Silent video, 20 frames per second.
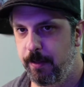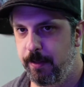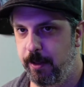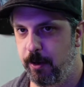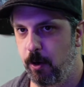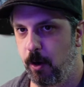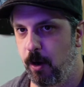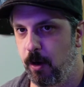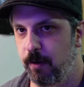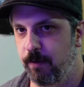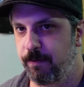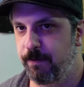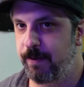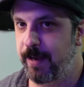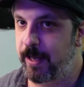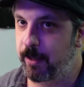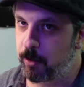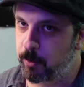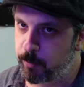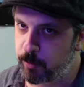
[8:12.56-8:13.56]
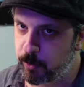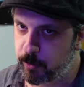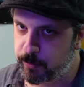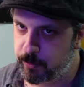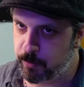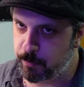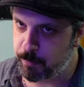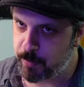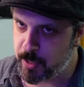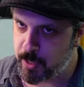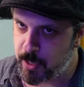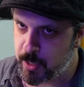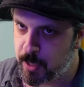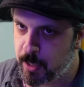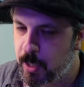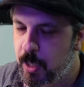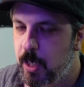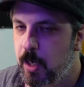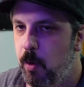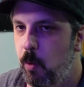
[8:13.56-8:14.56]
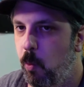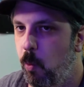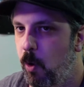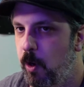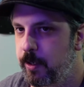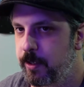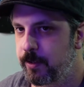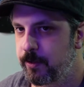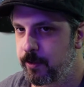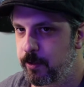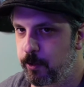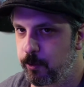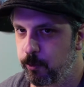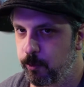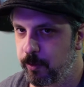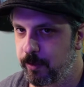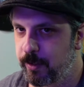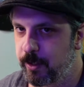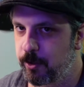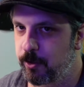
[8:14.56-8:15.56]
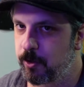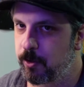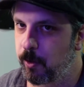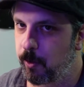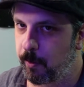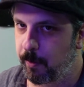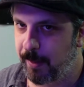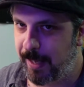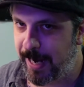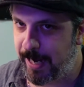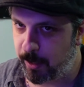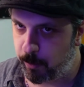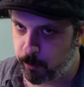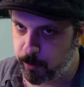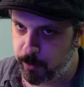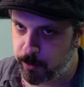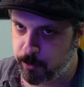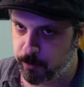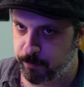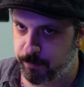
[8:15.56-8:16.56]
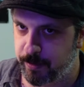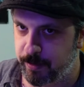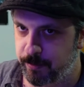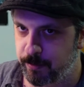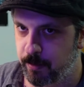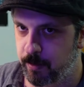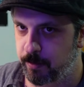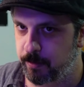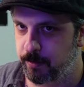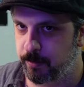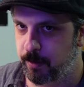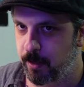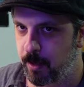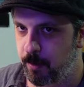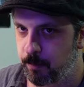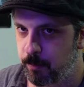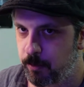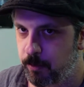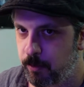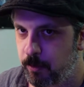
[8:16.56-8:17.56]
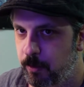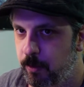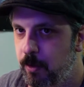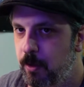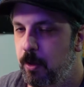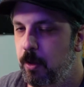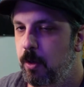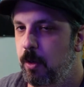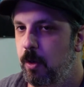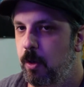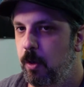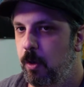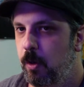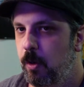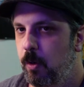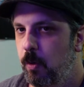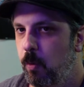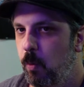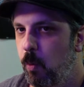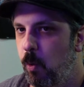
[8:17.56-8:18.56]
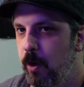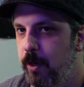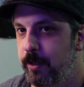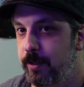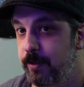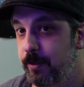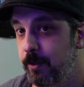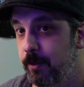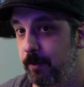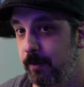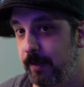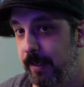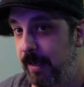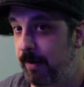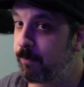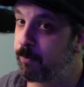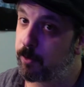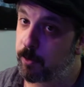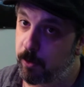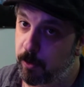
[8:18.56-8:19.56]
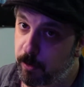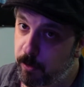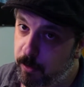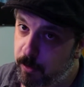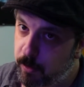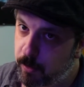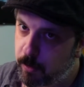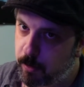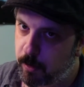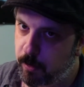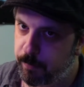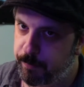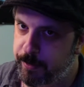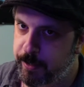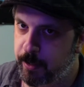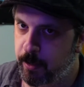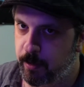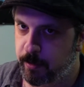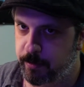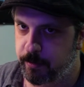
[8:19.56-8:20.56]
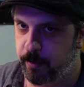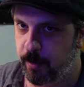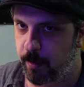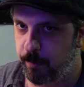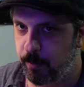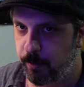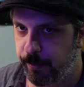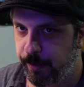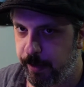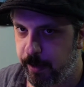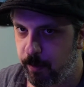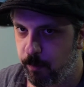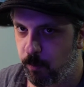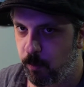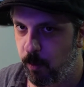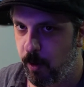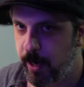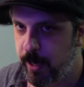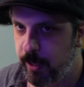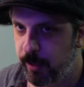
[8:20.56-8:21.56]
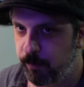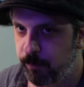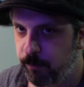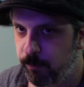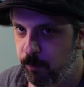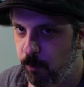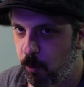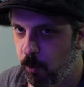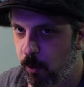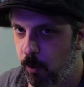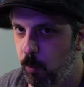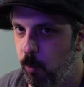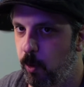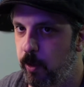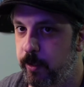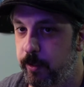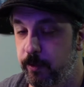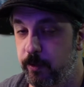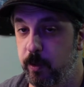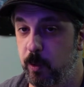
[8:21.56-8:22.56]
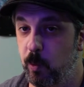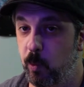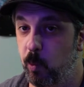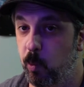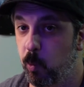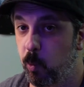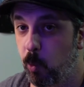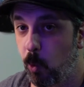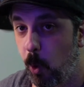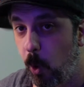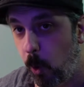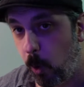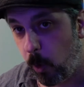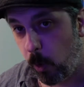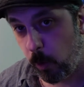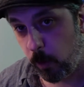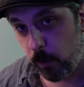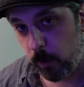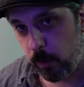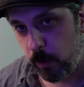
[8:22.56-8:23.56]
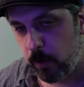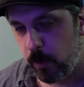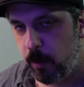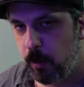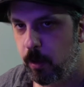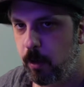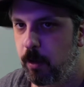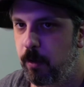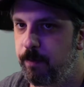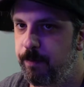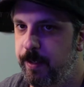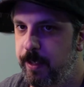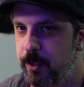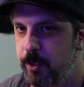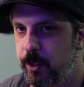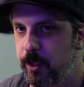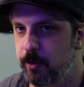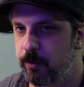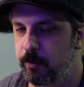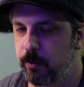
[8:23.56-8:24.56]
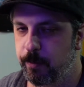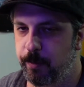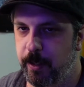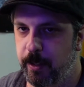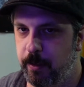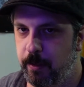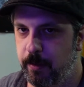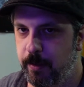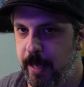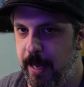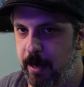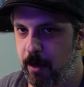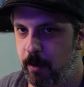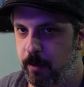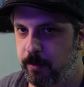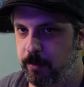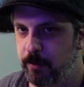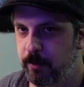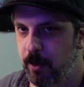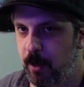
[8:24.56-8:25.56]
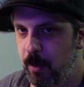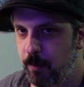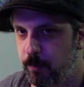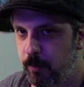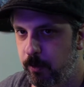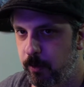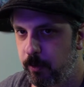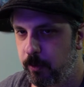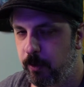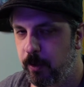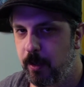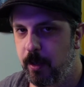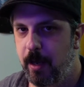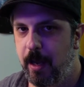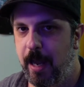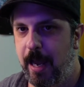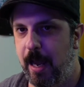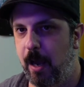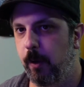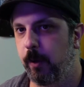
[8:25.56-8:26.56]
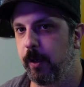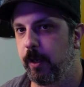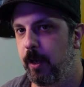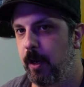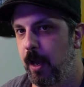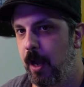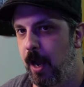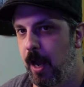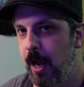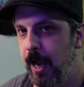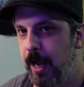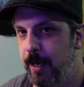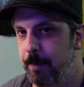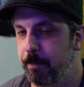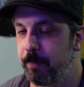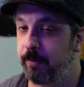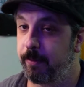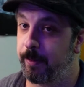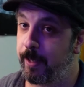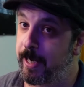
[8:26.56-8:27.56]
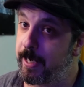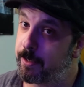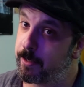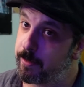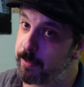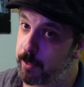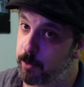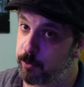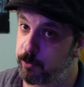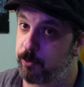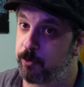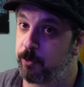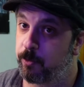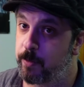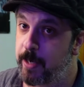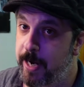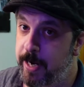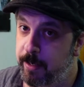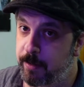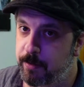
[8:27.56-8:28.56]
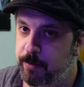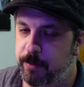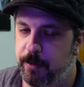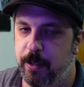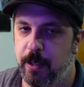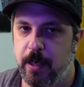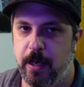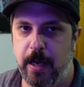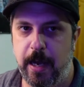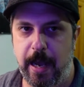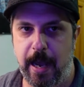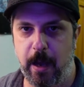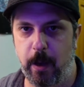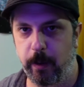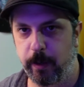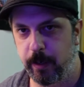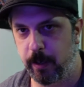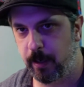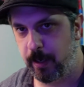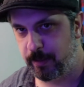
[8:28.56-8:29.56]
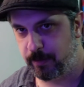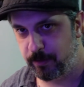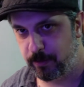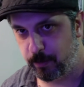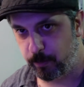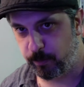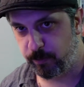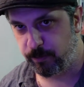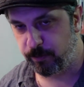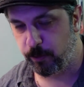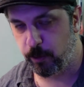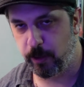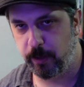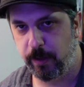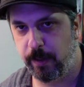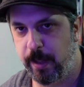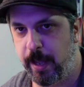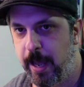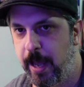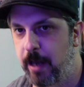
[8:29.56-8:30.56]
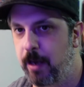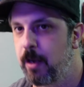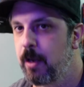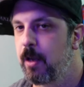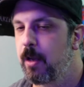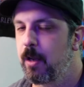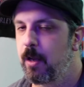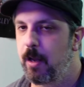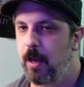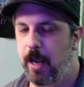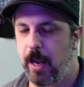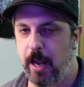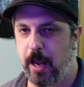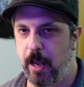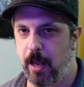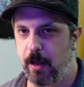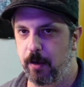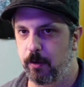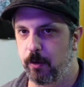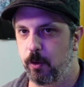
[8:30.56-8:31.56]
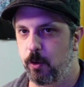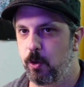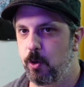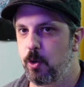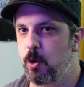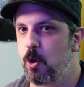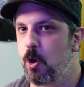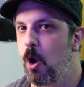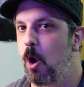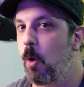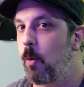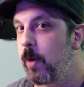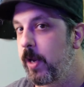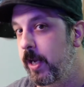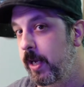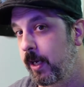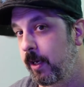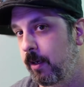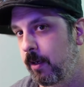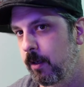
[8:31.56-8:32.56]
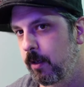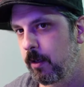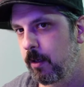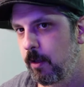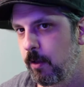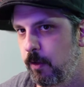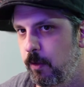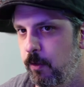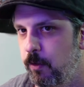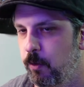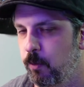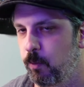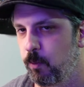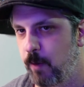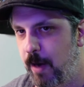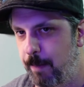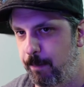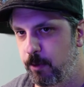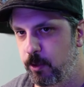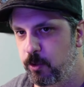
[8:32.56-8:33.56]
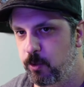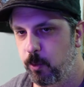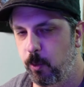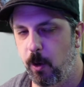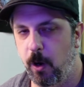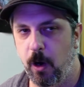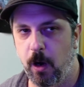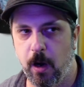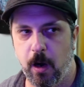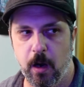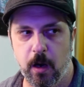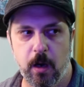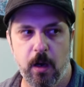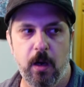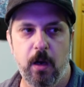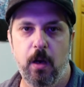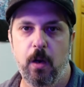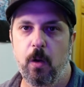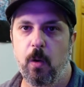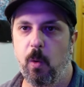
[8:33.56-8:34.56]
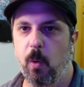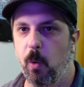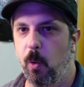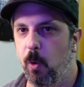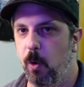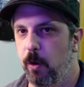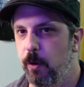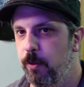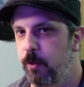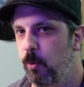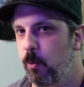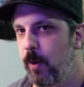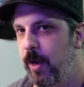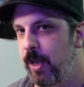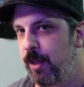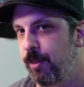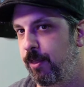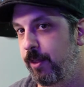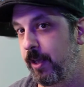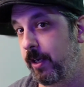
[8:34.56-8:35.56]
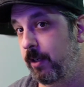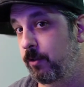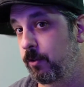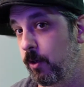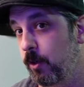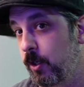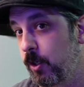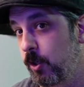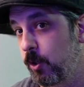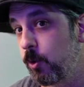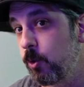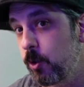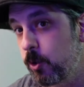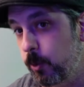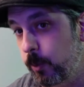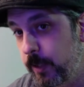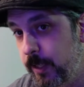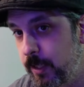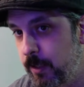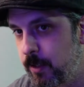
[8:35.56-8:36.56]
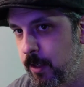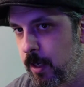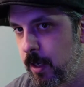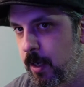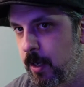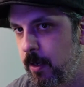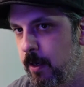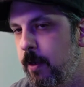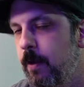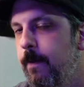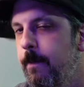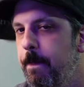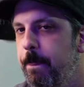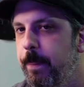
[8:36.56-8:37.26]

that are available to me? What is the traditional language of this ensemble? What is the level of the ensemble that I'm writing for? What is the role of each instrument in that ensemble? How can I play to their strengths? How can I subvert that? And knowing the repertoire or the way things are usually done,